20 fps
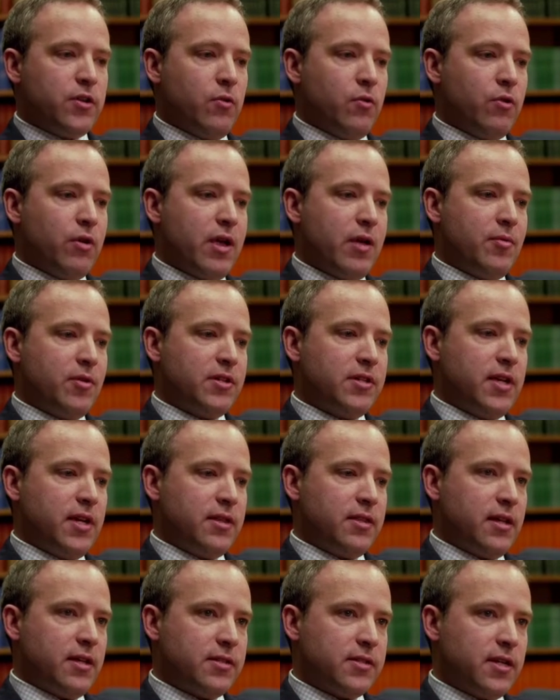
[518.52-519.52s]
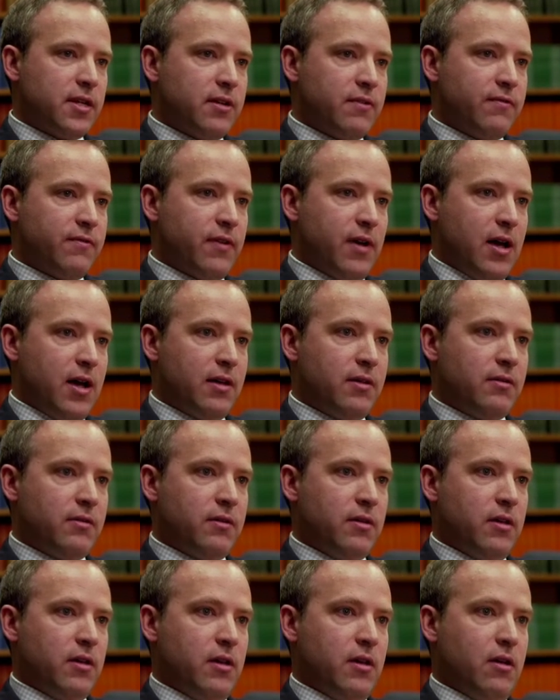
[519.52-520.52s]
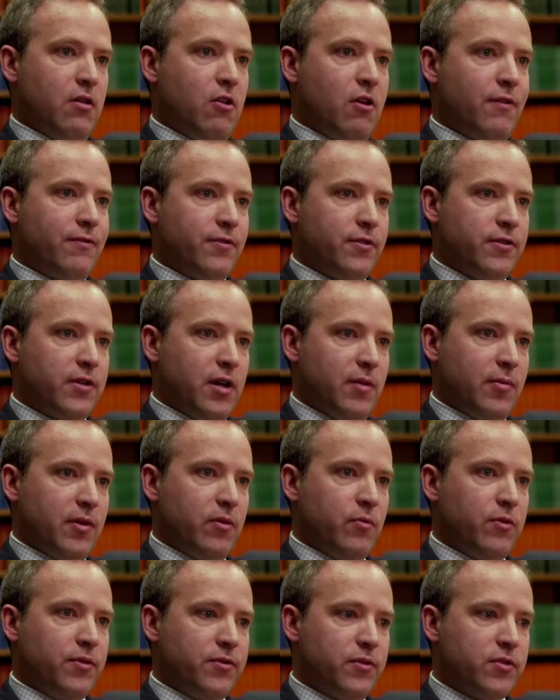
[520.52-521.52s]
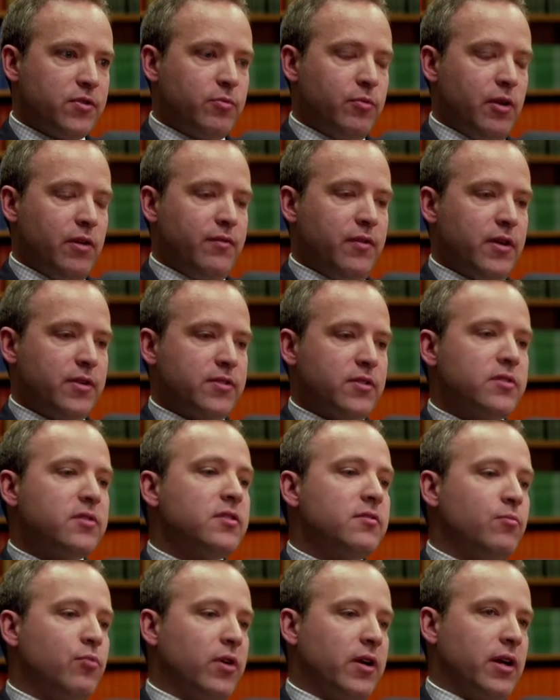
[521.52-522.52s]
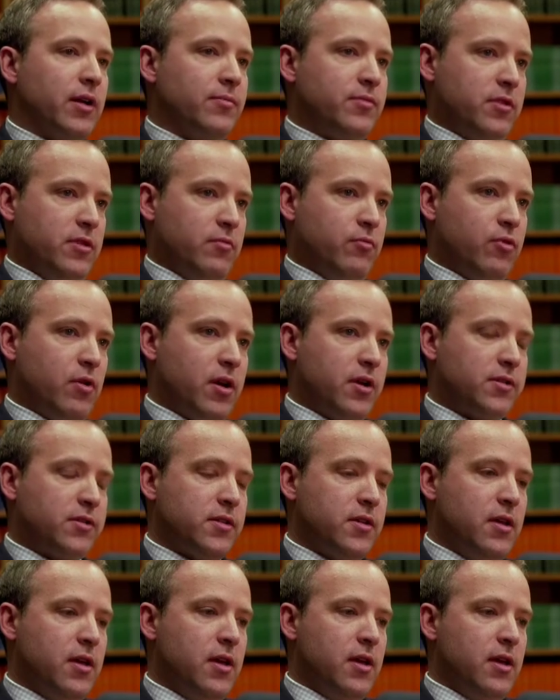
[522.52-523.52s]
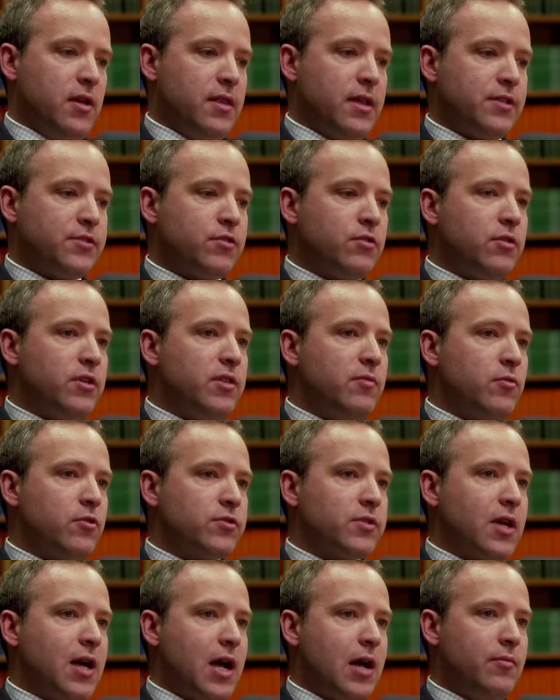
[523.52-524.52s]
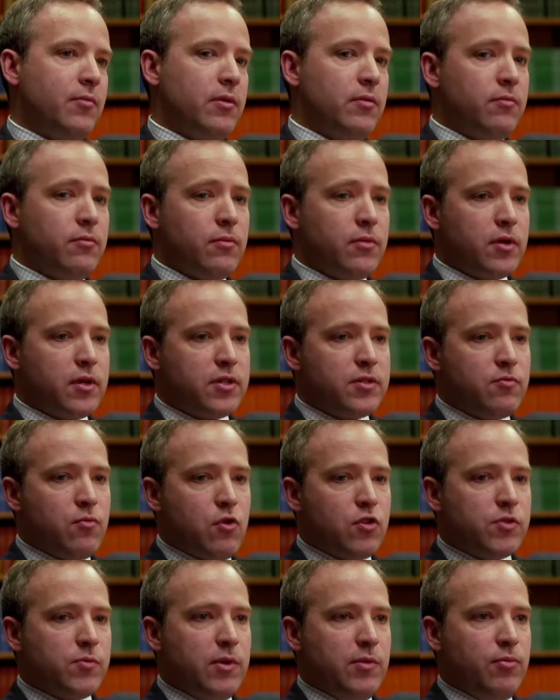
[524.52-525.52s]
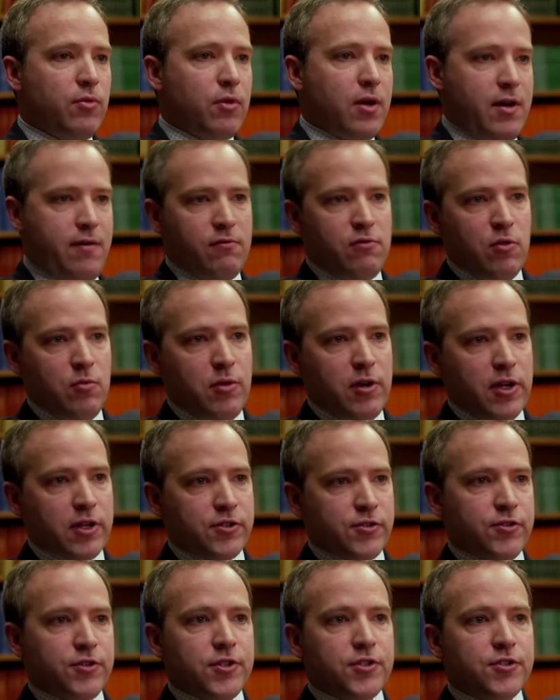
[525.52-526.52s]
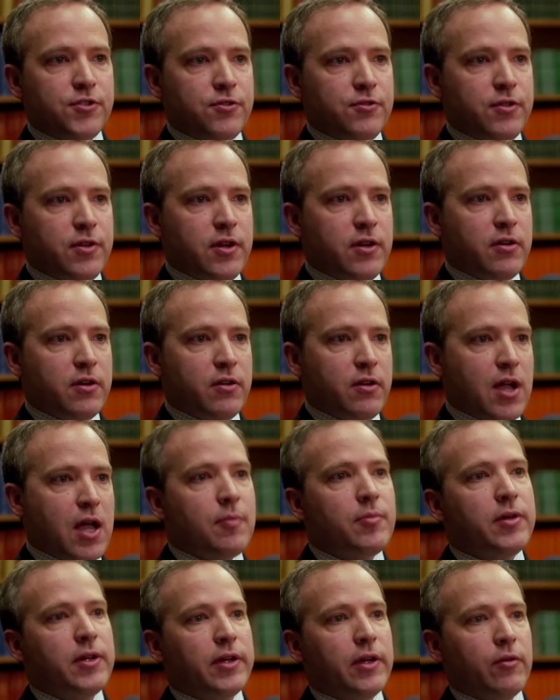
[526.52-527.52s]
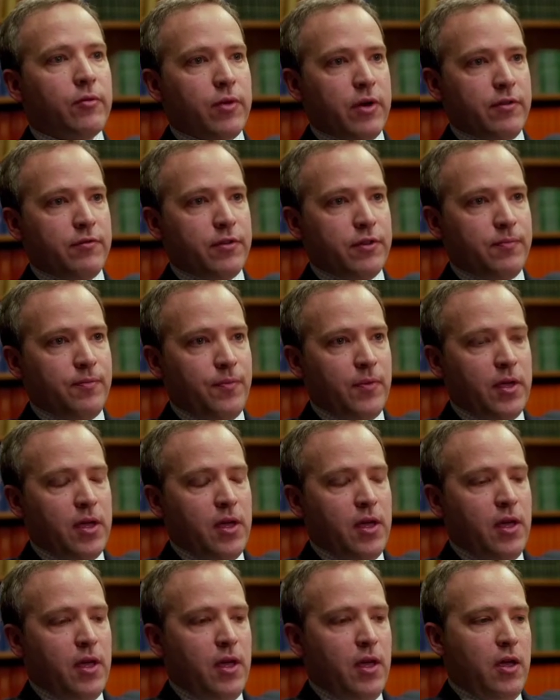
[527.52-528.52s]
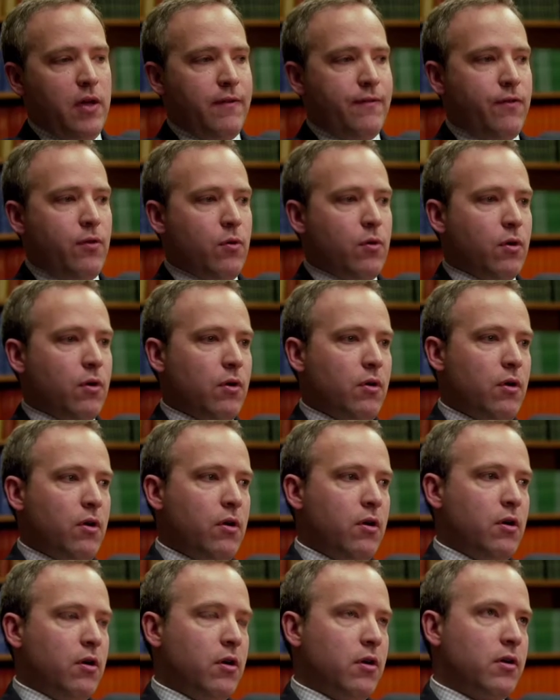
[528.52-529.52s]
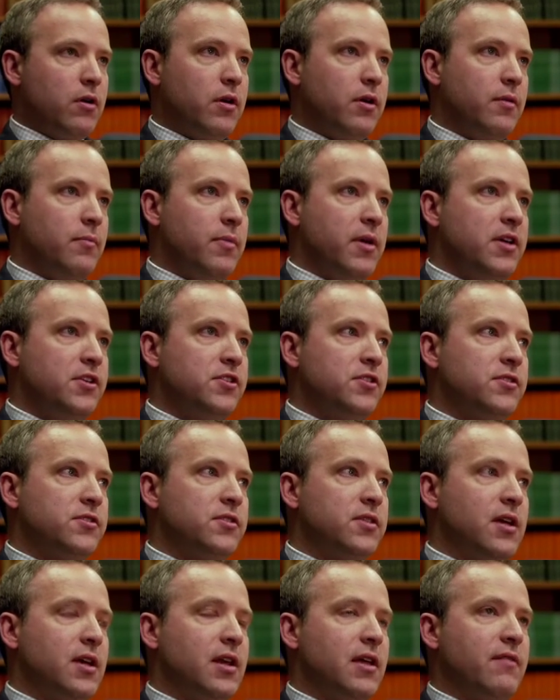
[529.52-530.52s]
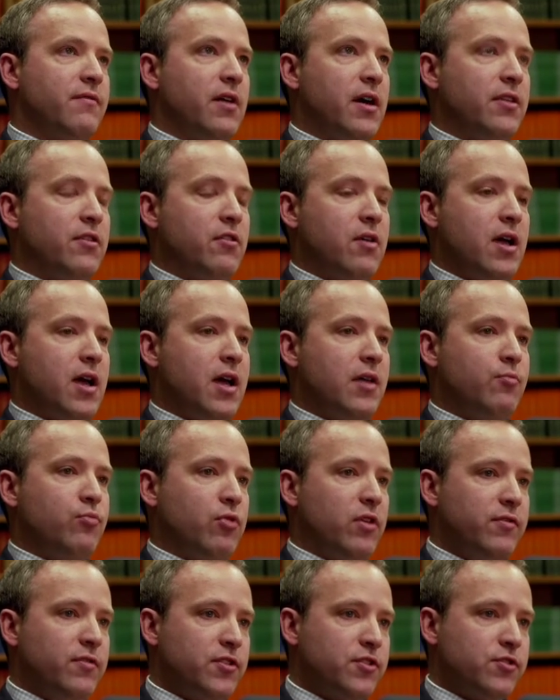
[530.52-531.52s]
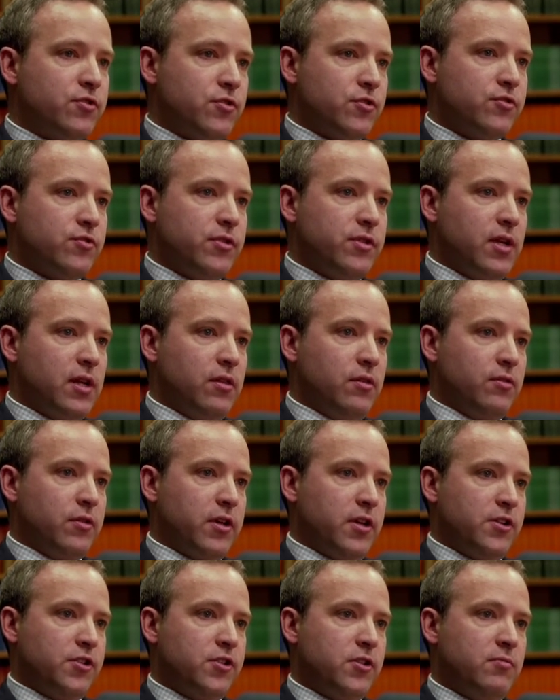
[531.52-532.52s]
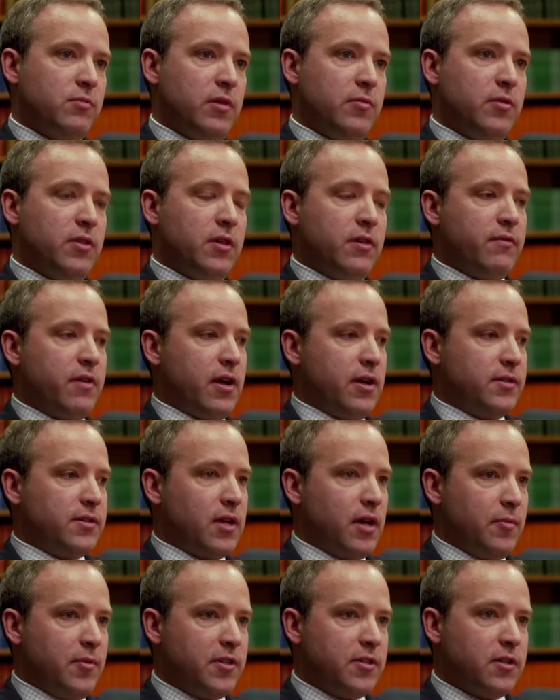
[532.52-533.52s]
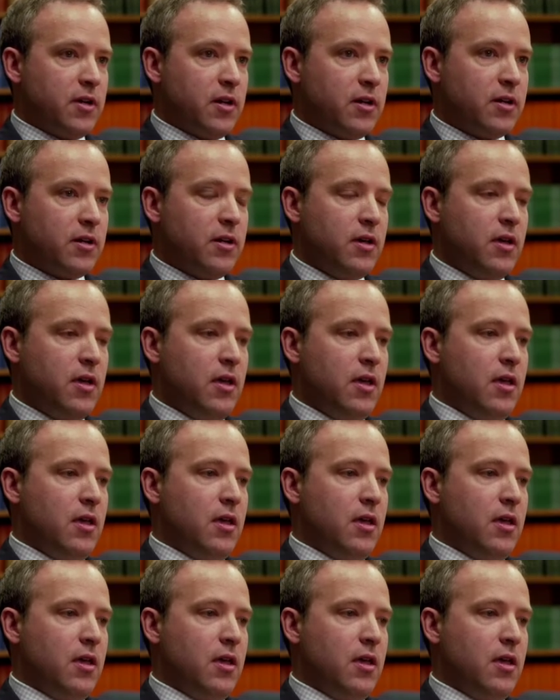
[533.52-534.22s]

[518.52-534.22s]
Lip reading: So we're able to take that skin and fat off your tummy with those blood vessels and bring it up to the breast. That's certainly the most common because most people have a little bit extra tissue there and are happy to get rid of it. For our patients that have either had previous surgery in that location, maybe they've had a tummy tuck,